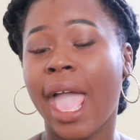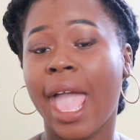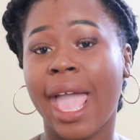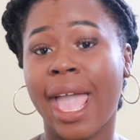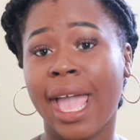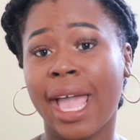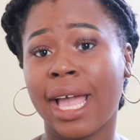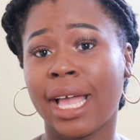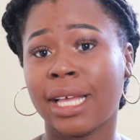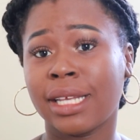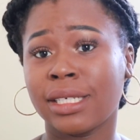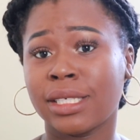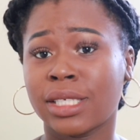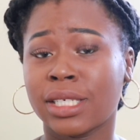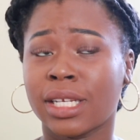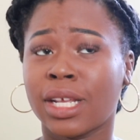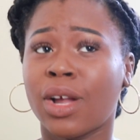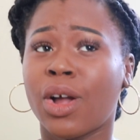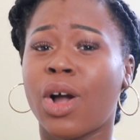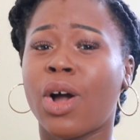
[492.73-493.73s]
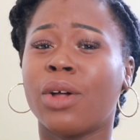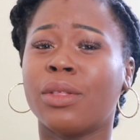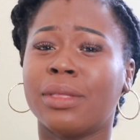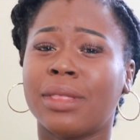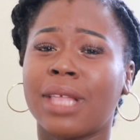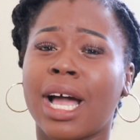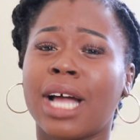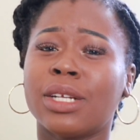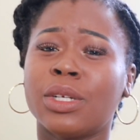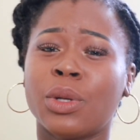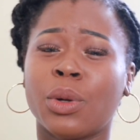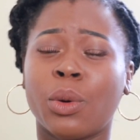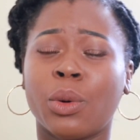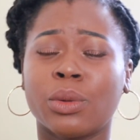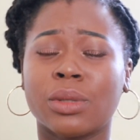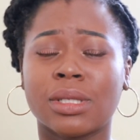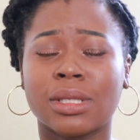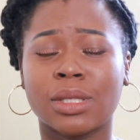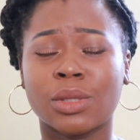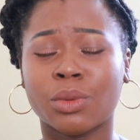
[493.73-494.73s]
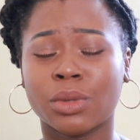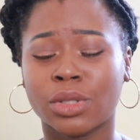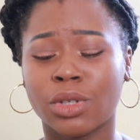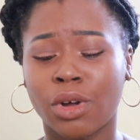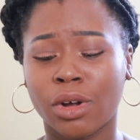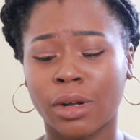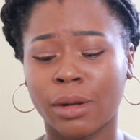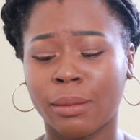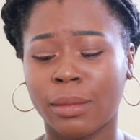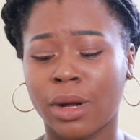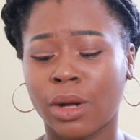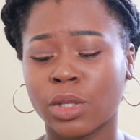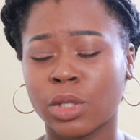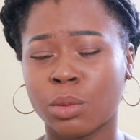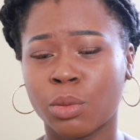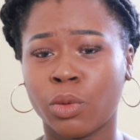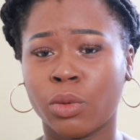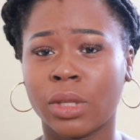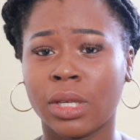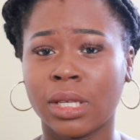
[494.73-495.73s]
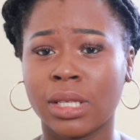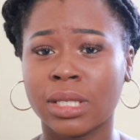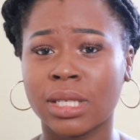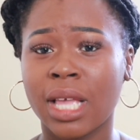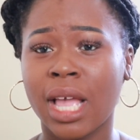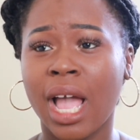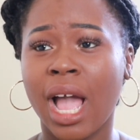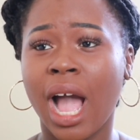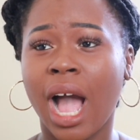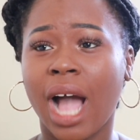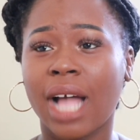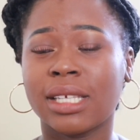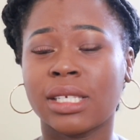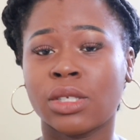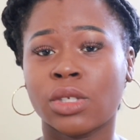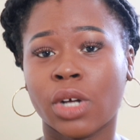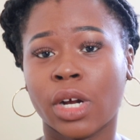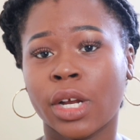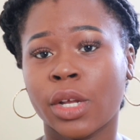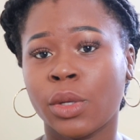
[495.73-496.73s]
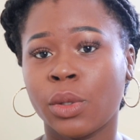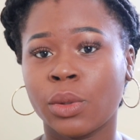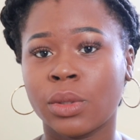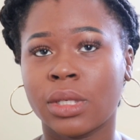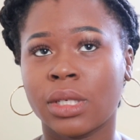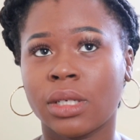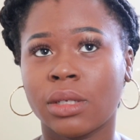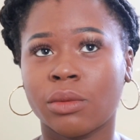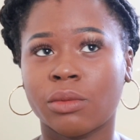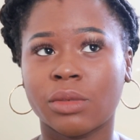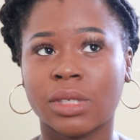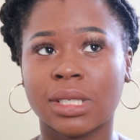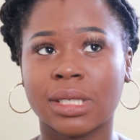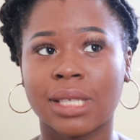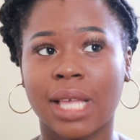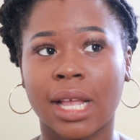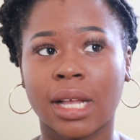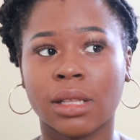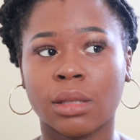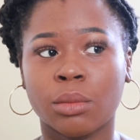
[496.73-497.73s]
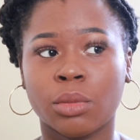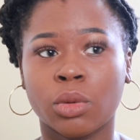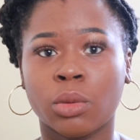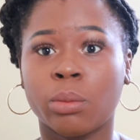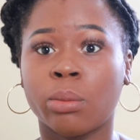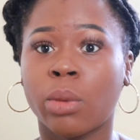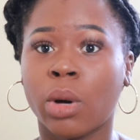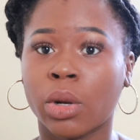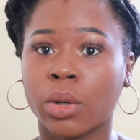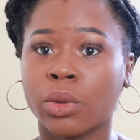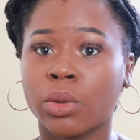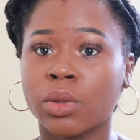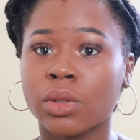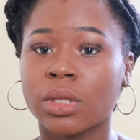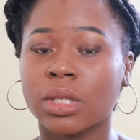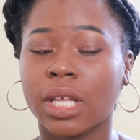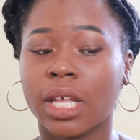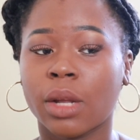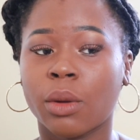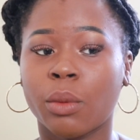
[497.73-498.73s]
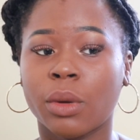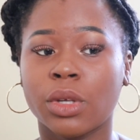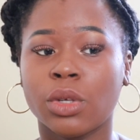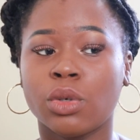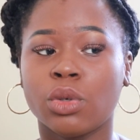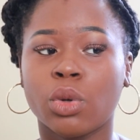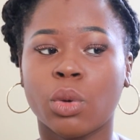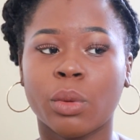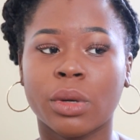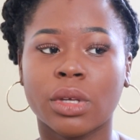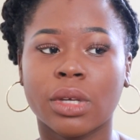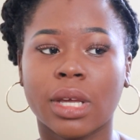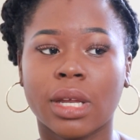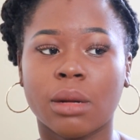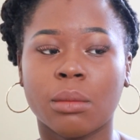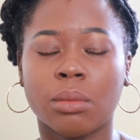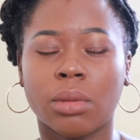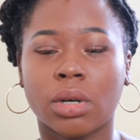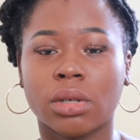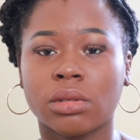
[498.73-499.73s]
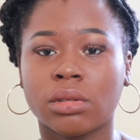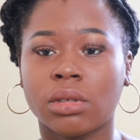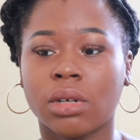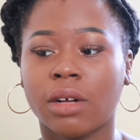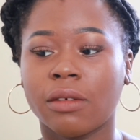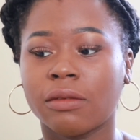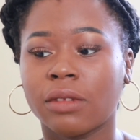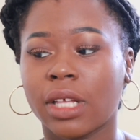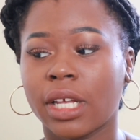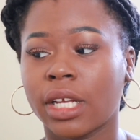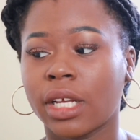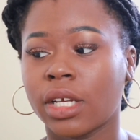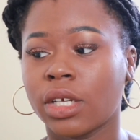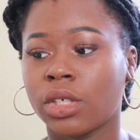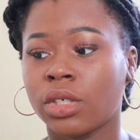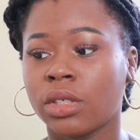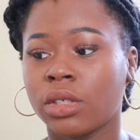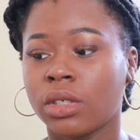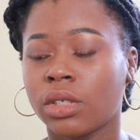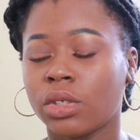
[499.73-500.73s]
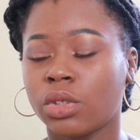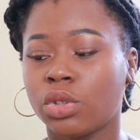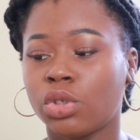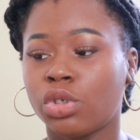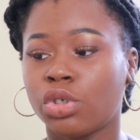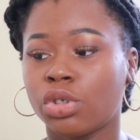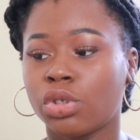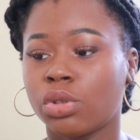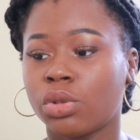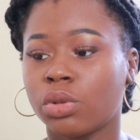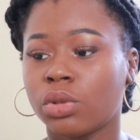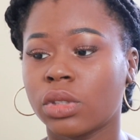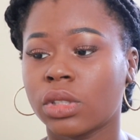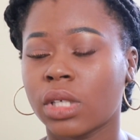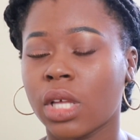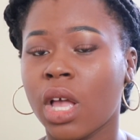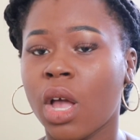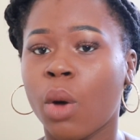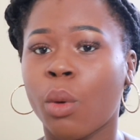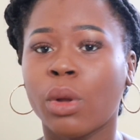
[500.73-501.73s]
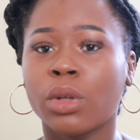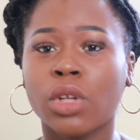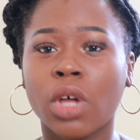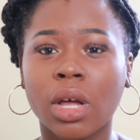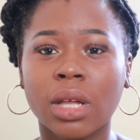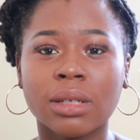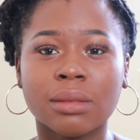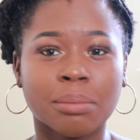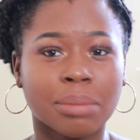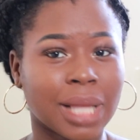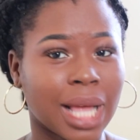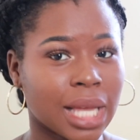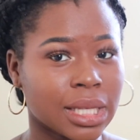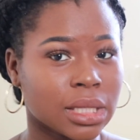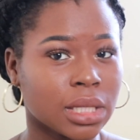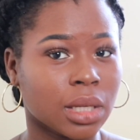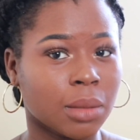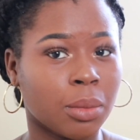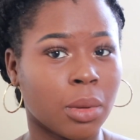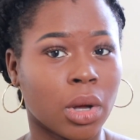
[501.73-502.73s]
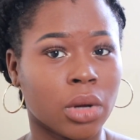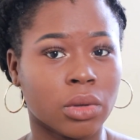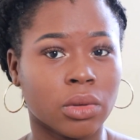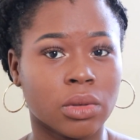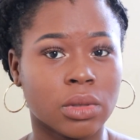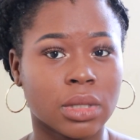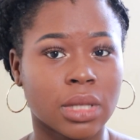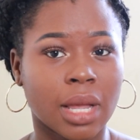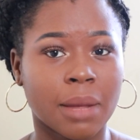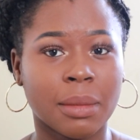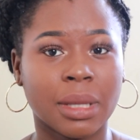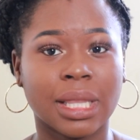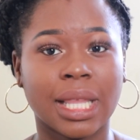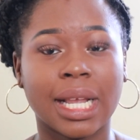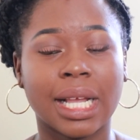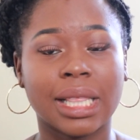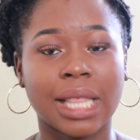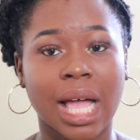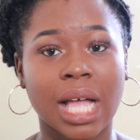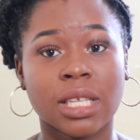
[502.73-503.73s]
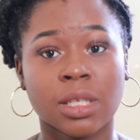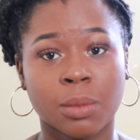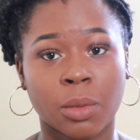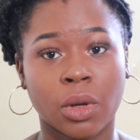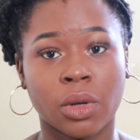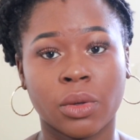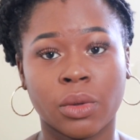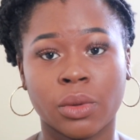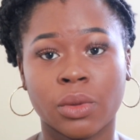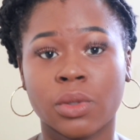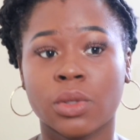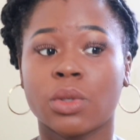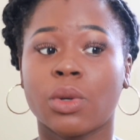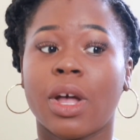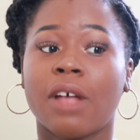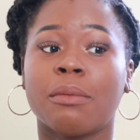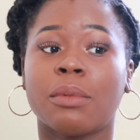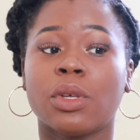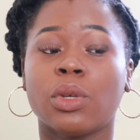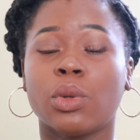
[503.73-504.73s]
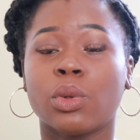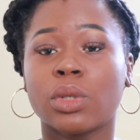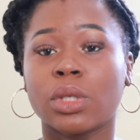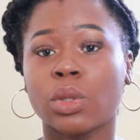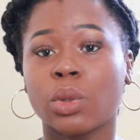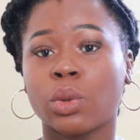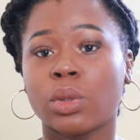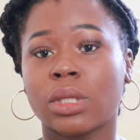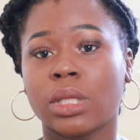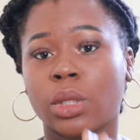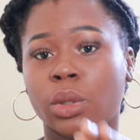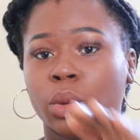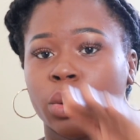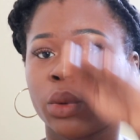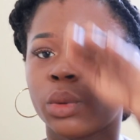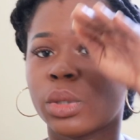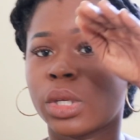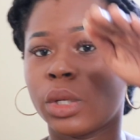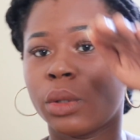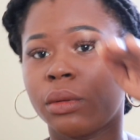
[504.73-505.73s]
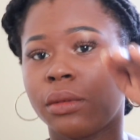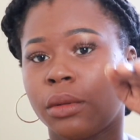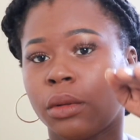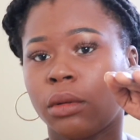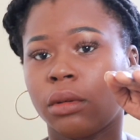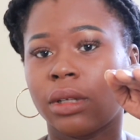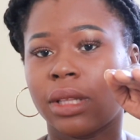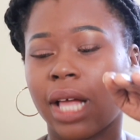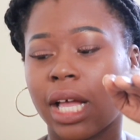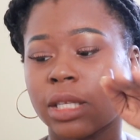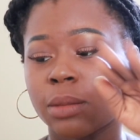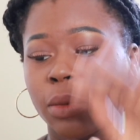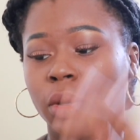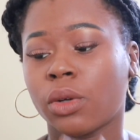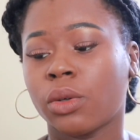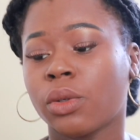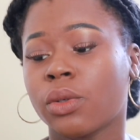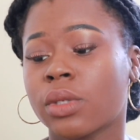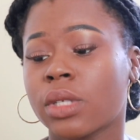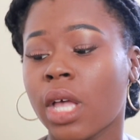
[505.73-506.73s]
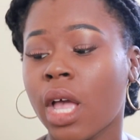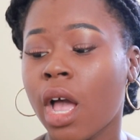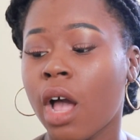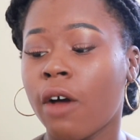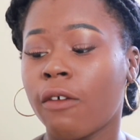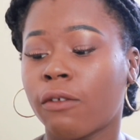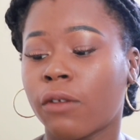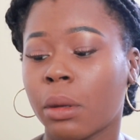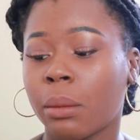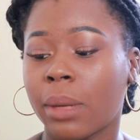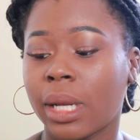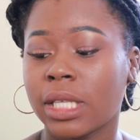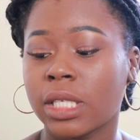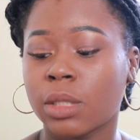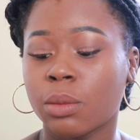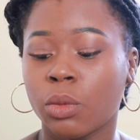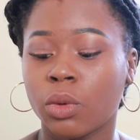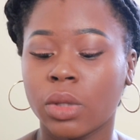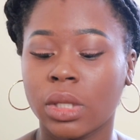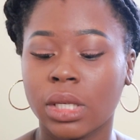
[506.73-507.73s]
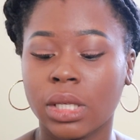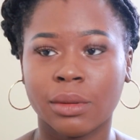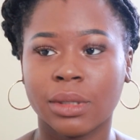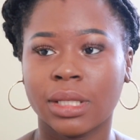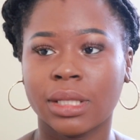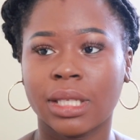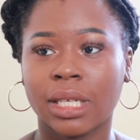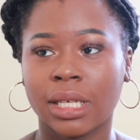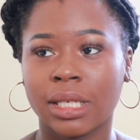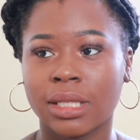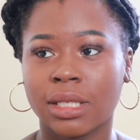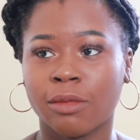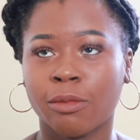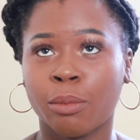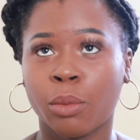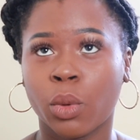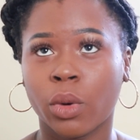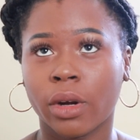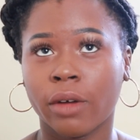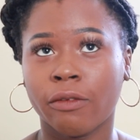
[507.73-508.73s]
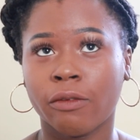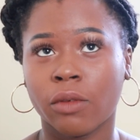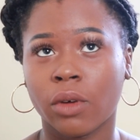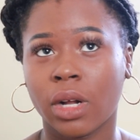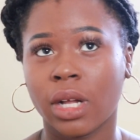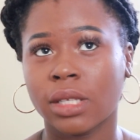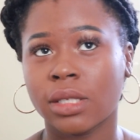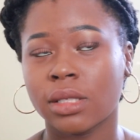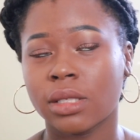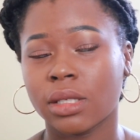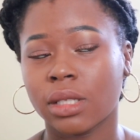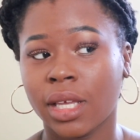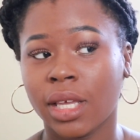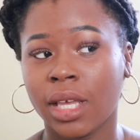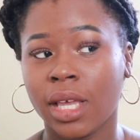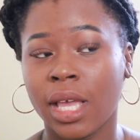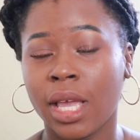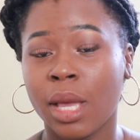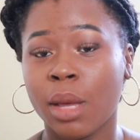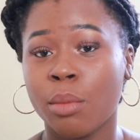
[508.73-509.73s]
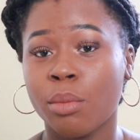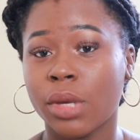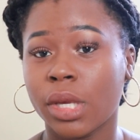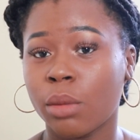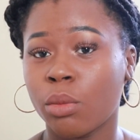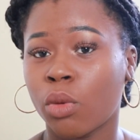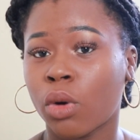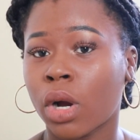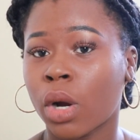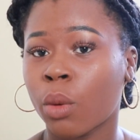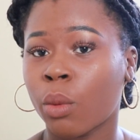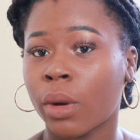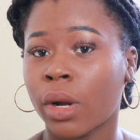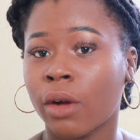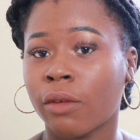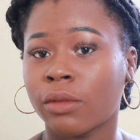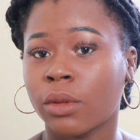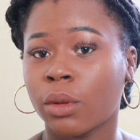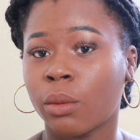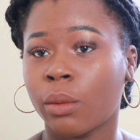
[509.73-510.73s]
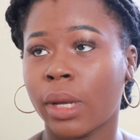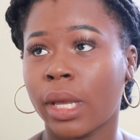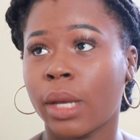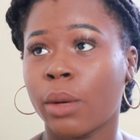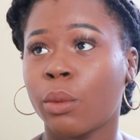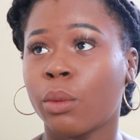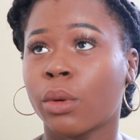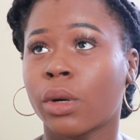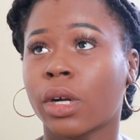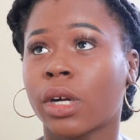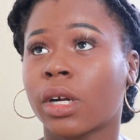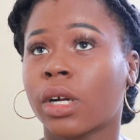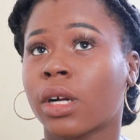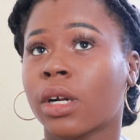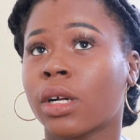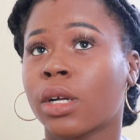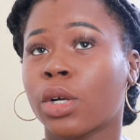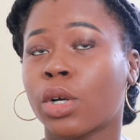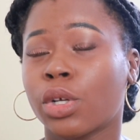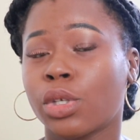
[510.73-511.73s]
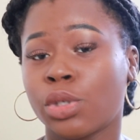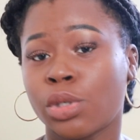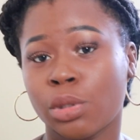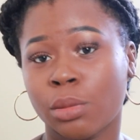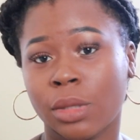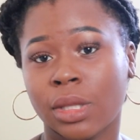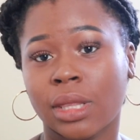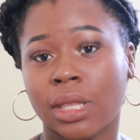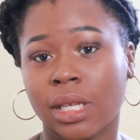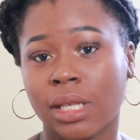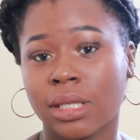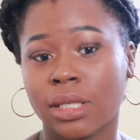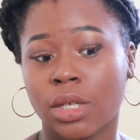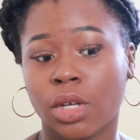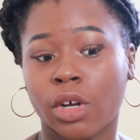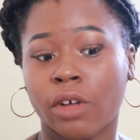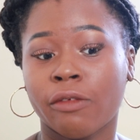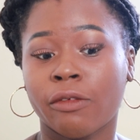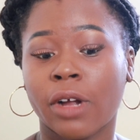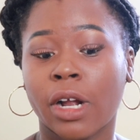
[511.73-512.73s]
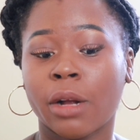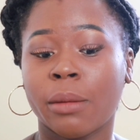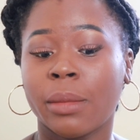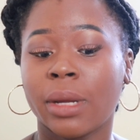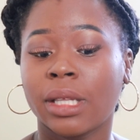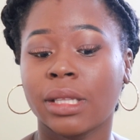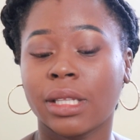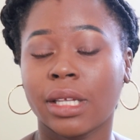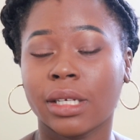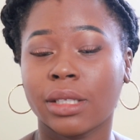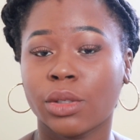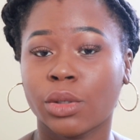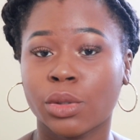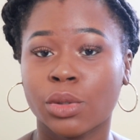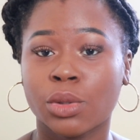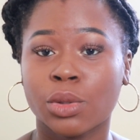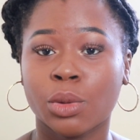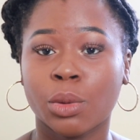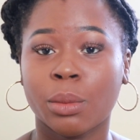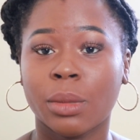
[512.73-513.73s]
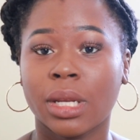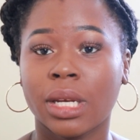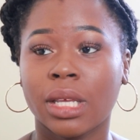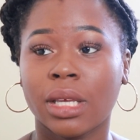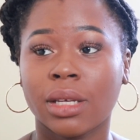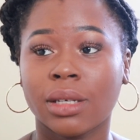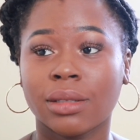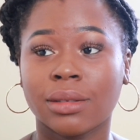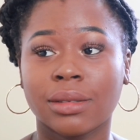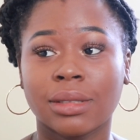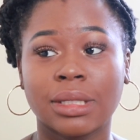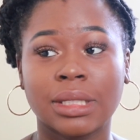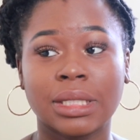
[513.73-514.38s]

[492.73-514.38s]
And on that note, since we're talking about smoothies, I started using recyclable bottles. Like when you get a bottle of like juice, well, not plastic bottles, I mean like glass bottles. So I've been using those cute little glass bottles for my smoothie. I really think it's important for us to be more aware of the way we're consuming things in our environment. Like there's so many...